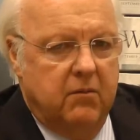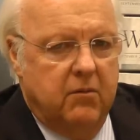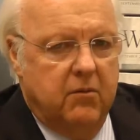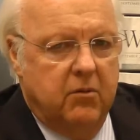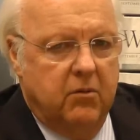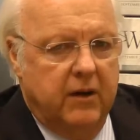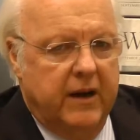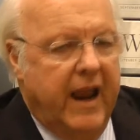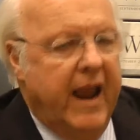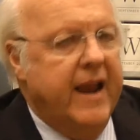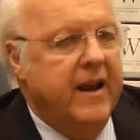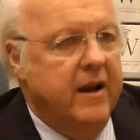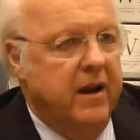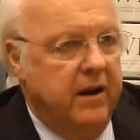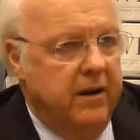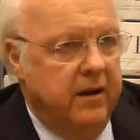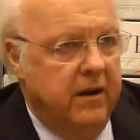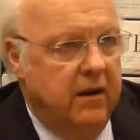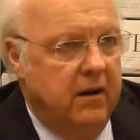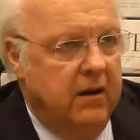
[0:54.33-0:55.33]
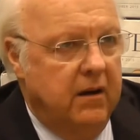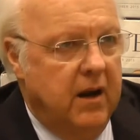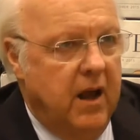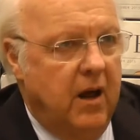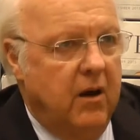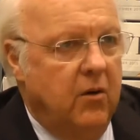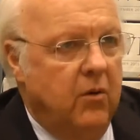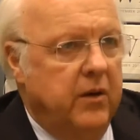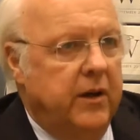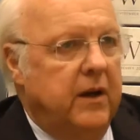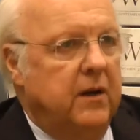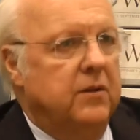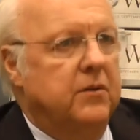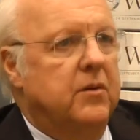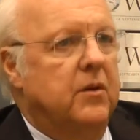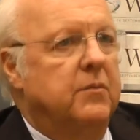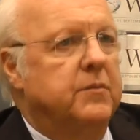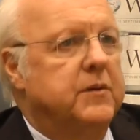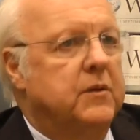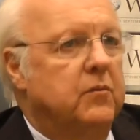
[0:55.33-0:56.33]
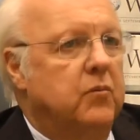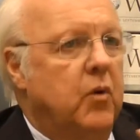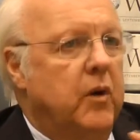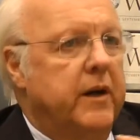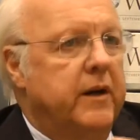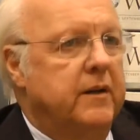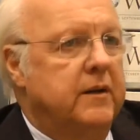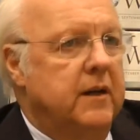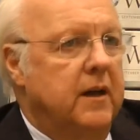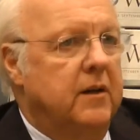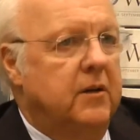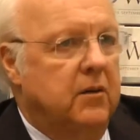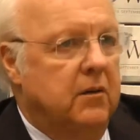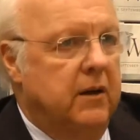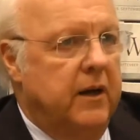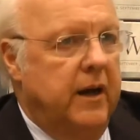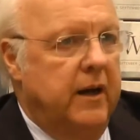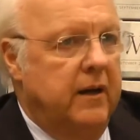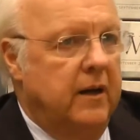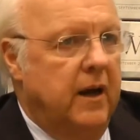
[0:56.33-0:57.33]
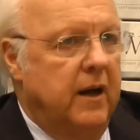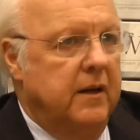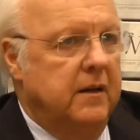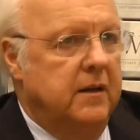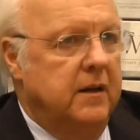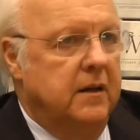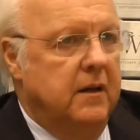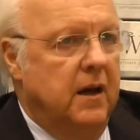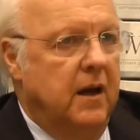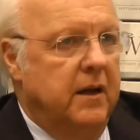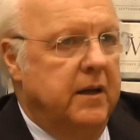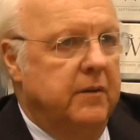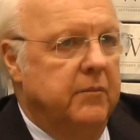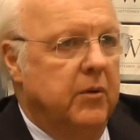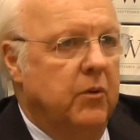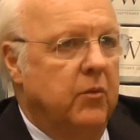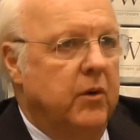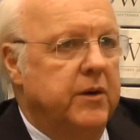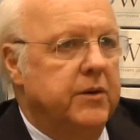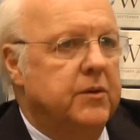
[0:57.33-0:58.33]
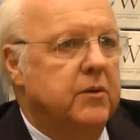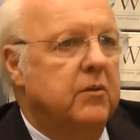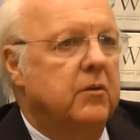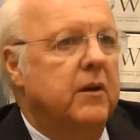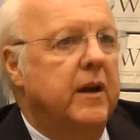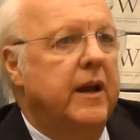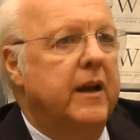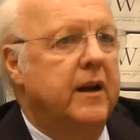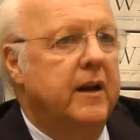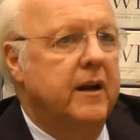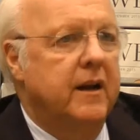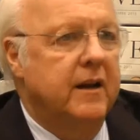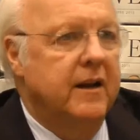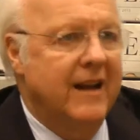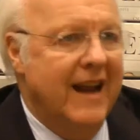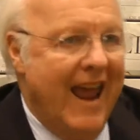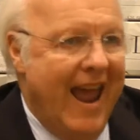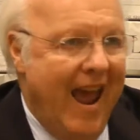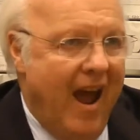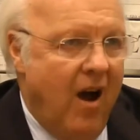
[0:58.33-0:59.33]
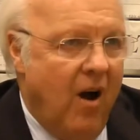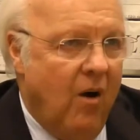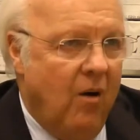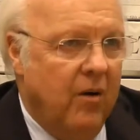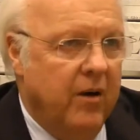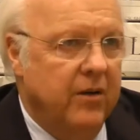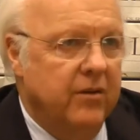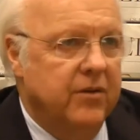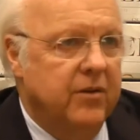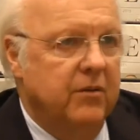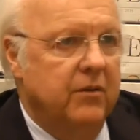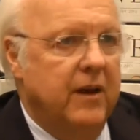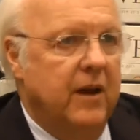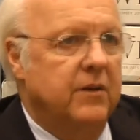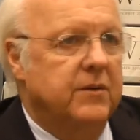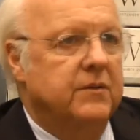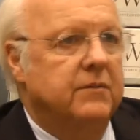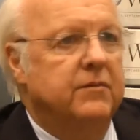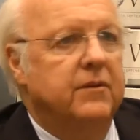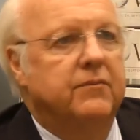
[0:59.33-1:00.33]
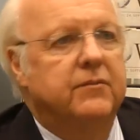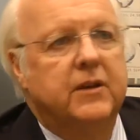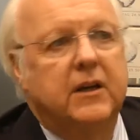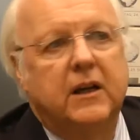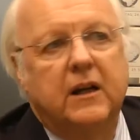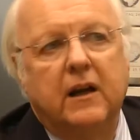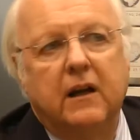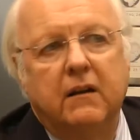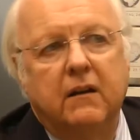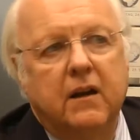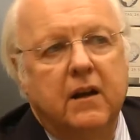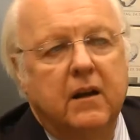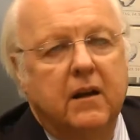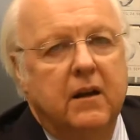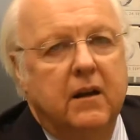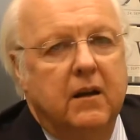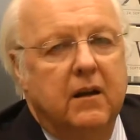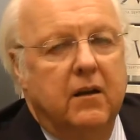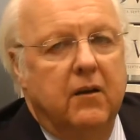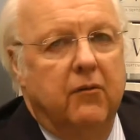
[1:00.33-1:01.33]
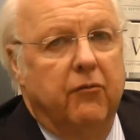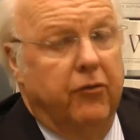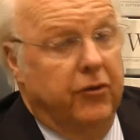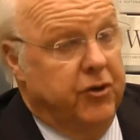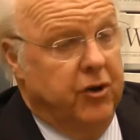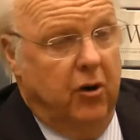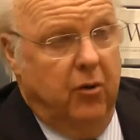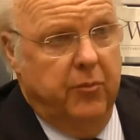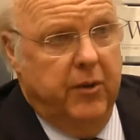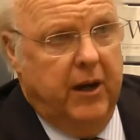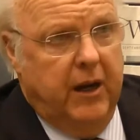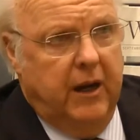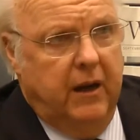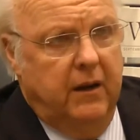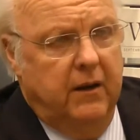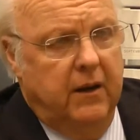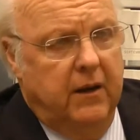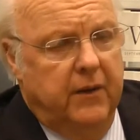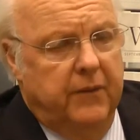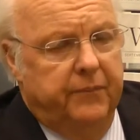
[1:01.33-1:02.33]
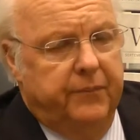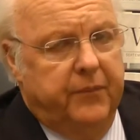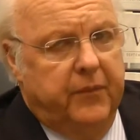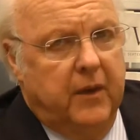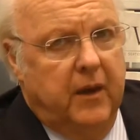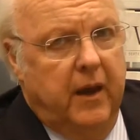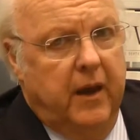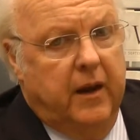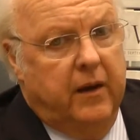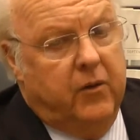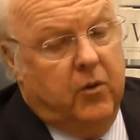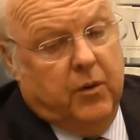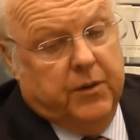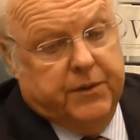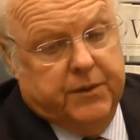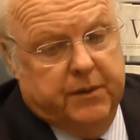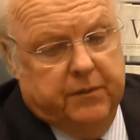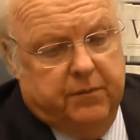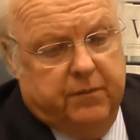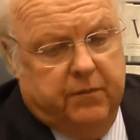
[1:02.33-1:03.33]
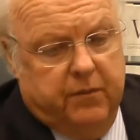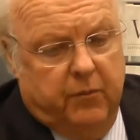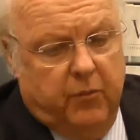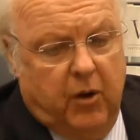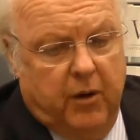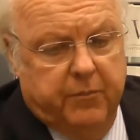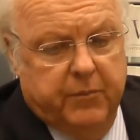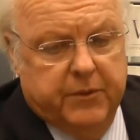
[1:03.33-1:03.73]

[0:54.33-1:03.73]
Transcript: created, not only in terms of what it did create in 1990, but what it's created now in 2015 for Germany, and of course from our